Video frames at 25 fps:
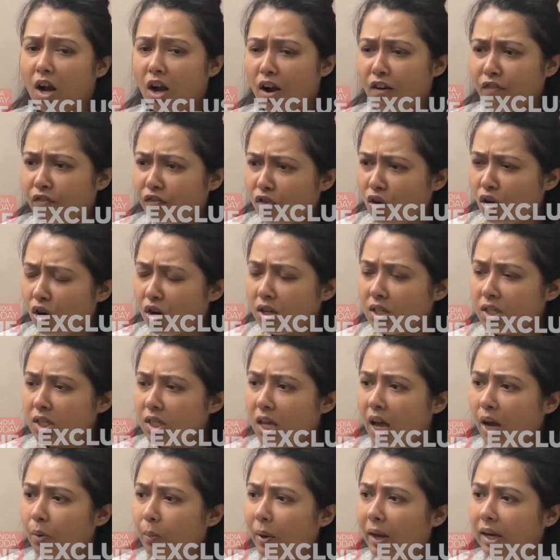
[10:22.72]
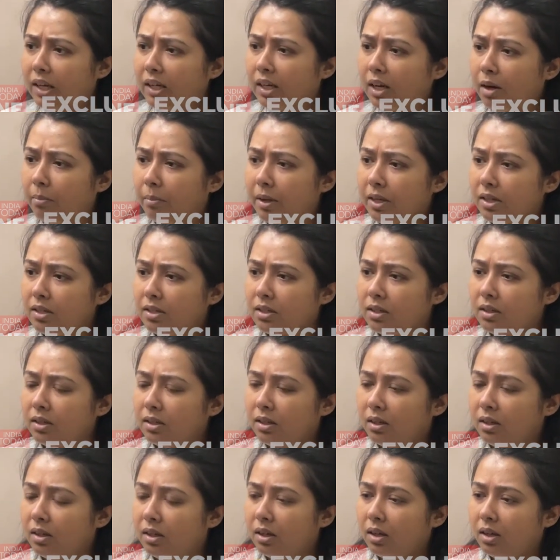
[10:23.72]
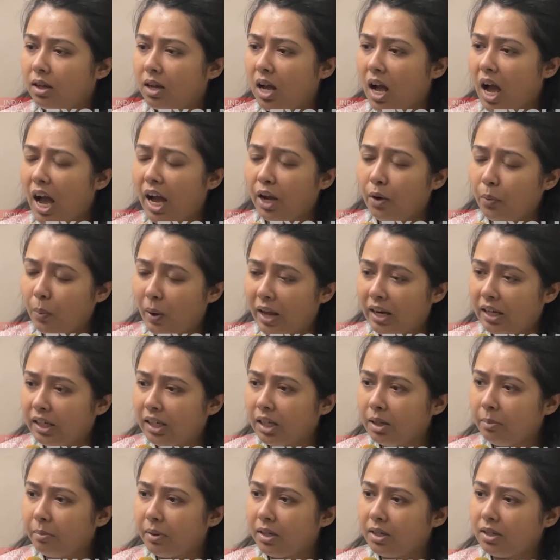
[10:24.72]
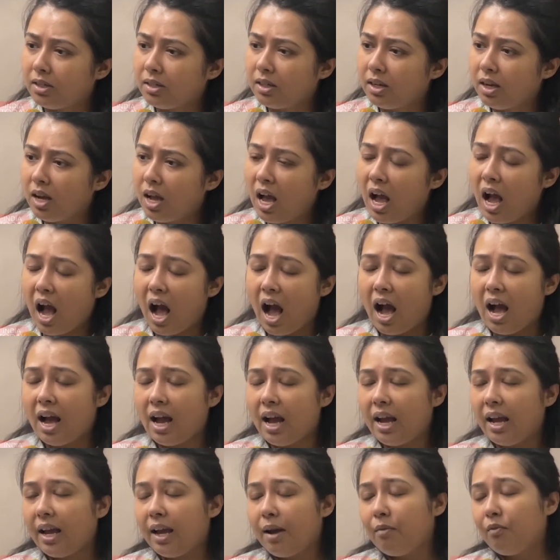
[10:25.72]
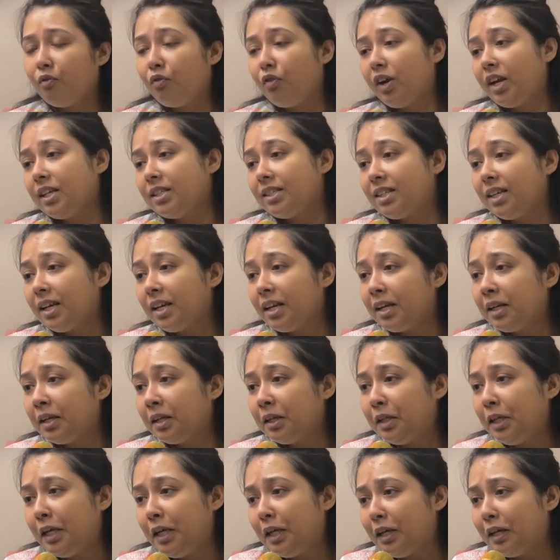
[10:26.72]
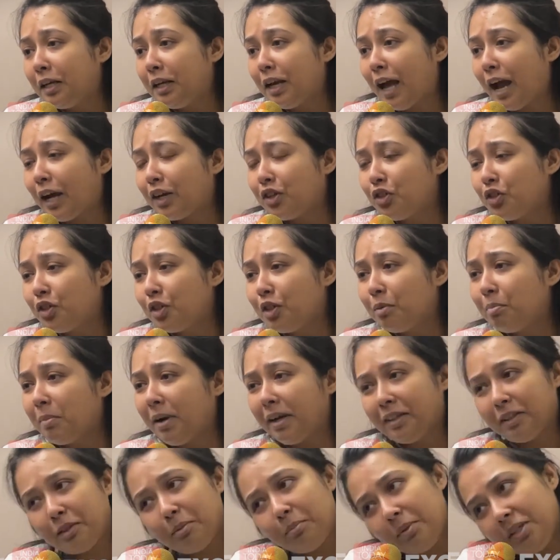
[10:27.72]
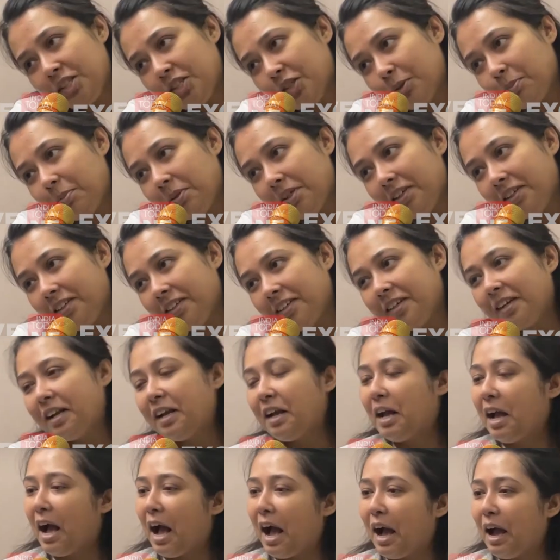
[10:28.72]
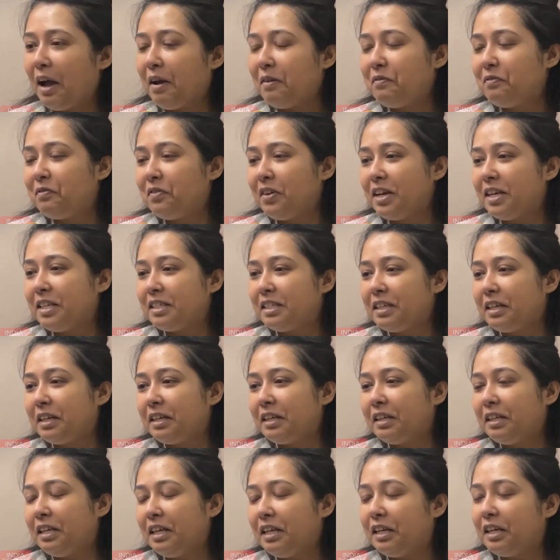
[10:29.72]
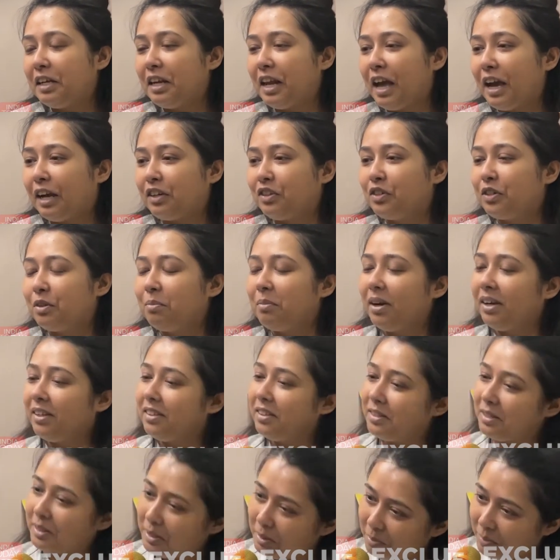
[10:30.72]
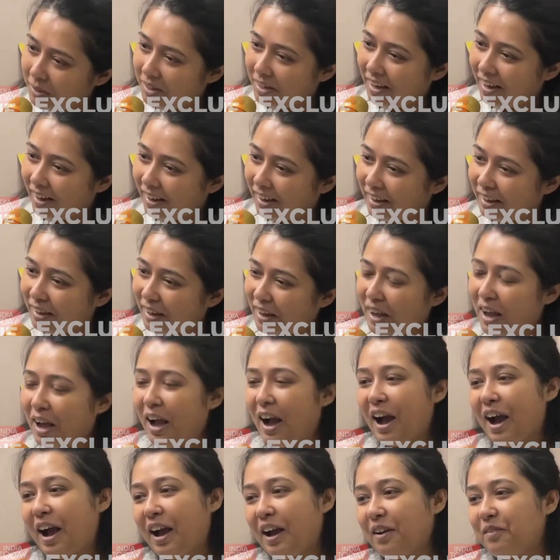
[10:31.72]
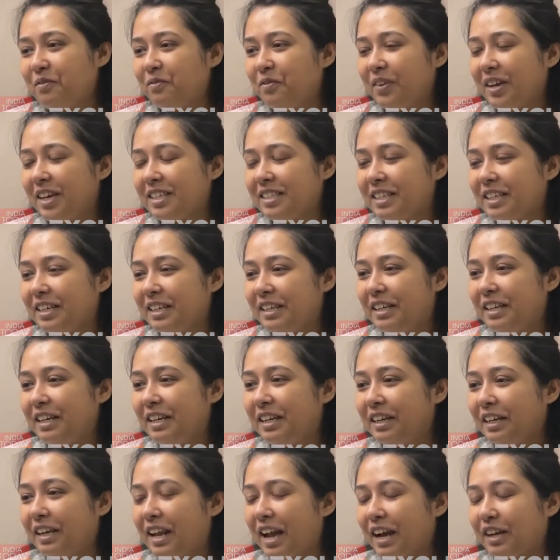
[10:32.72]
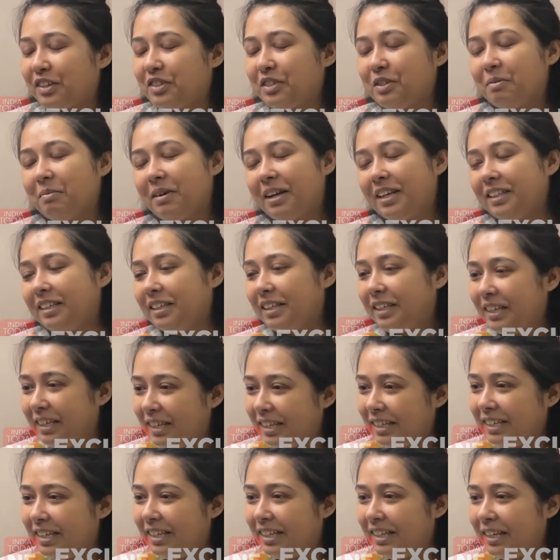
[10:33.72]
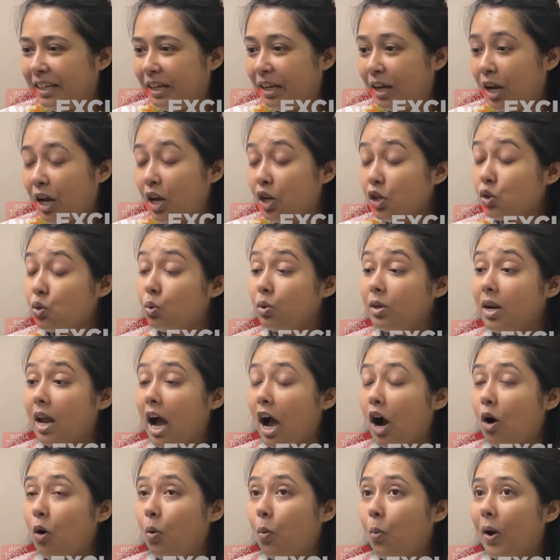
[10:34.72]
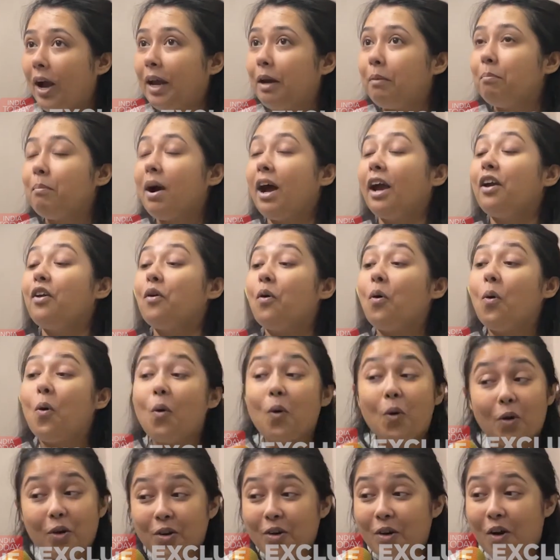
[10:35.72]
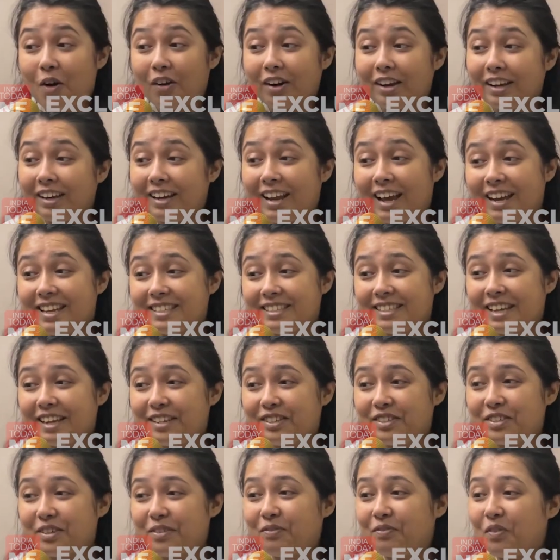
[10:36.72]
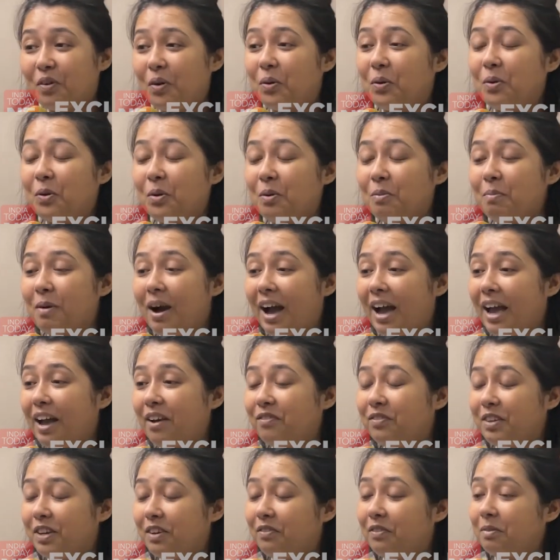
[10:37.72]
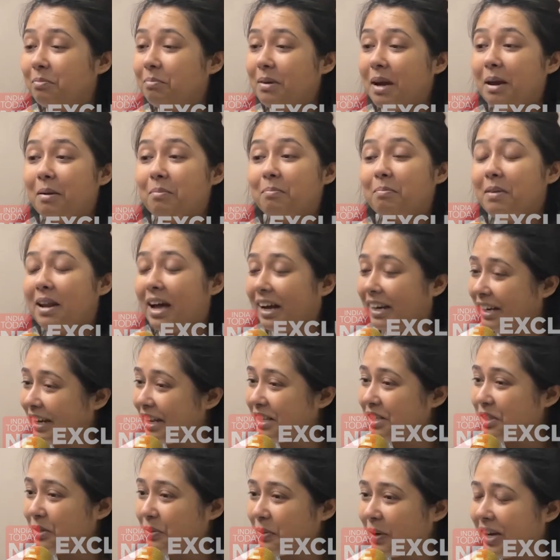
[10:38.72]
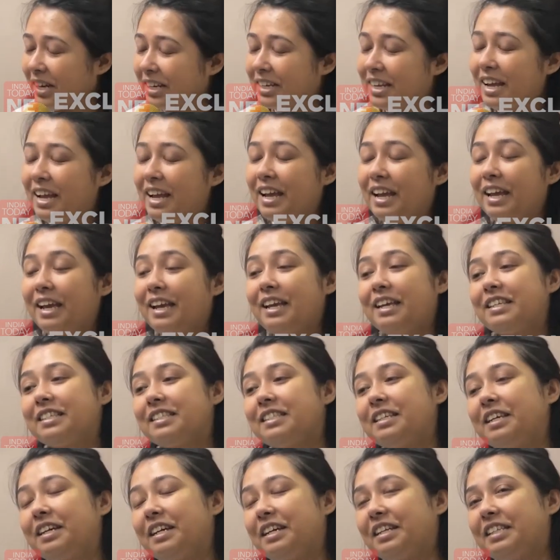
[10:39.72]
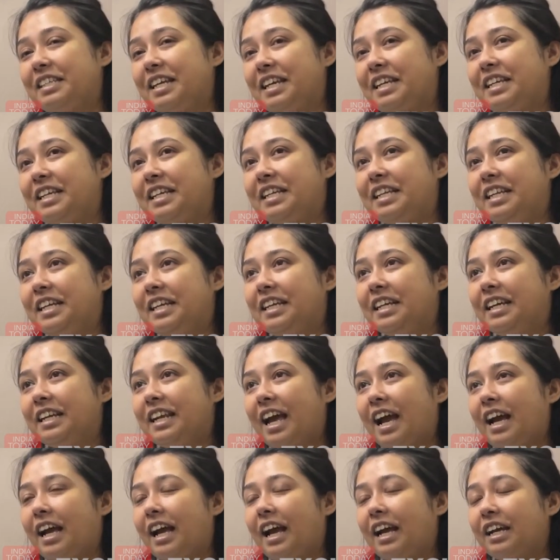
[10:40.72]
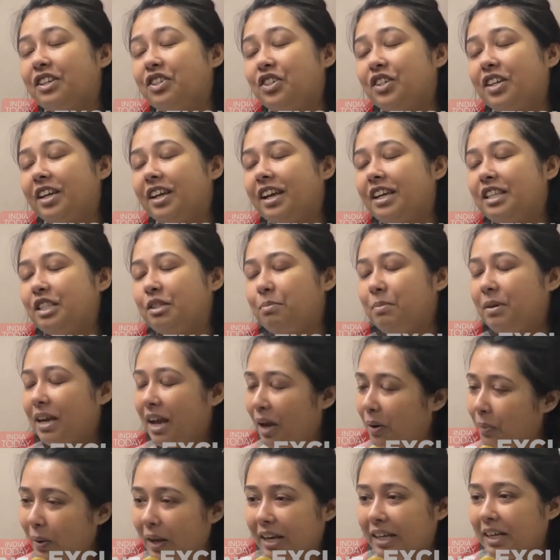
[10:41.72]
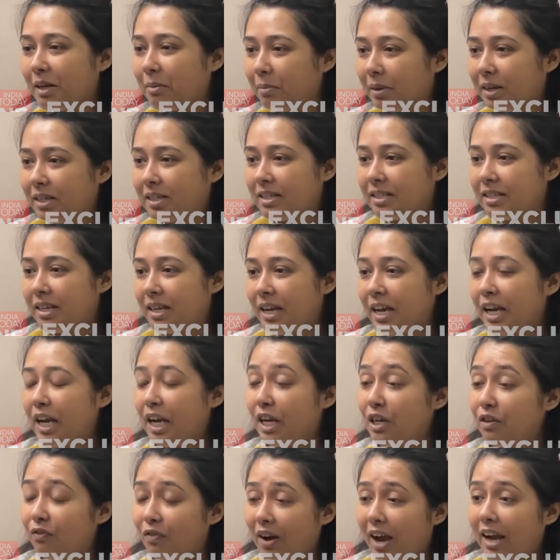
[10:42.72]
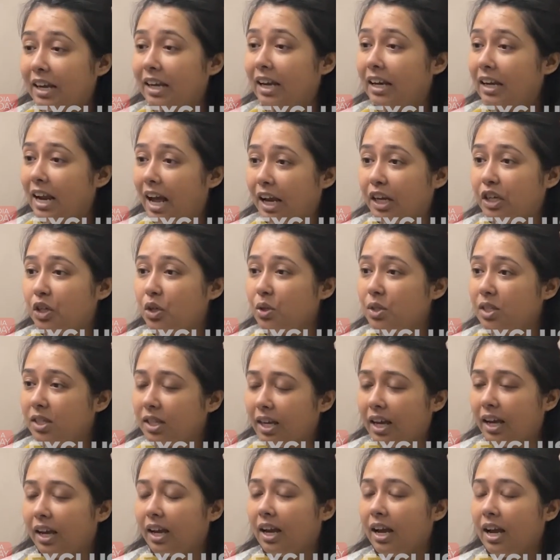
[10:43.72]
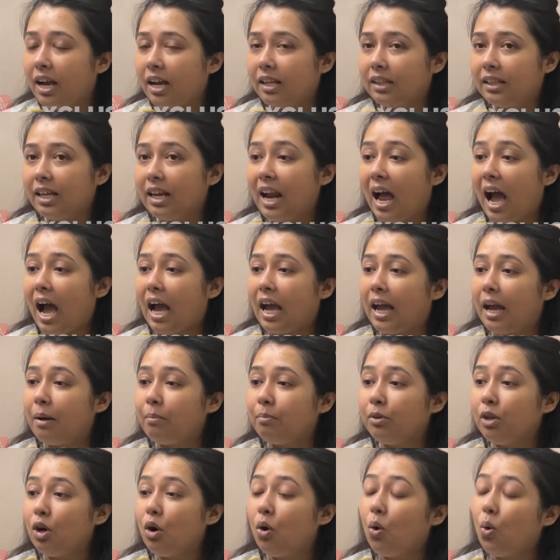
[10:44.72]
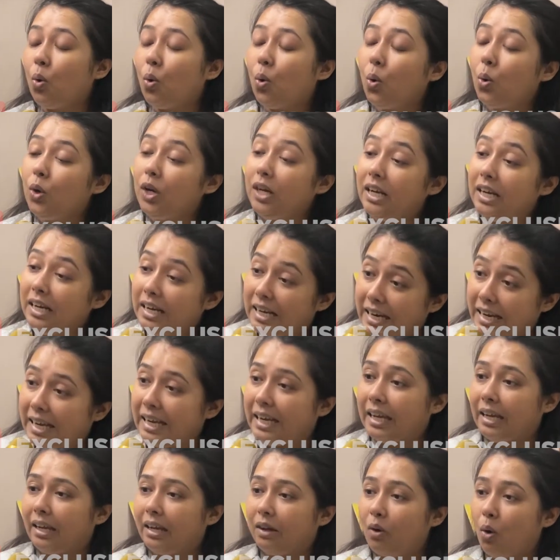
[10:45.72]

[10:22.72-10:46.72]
Of course, I welcome it. I welcome it. I am facing legal action by the BJP. I am facing legal action by the CBI. I am facing legal action by the ED. So now, when my own organization for whom I have given my blood and sweat is uh, taking legal action against me, I welcome it. In fact, I'd like to say that I am the only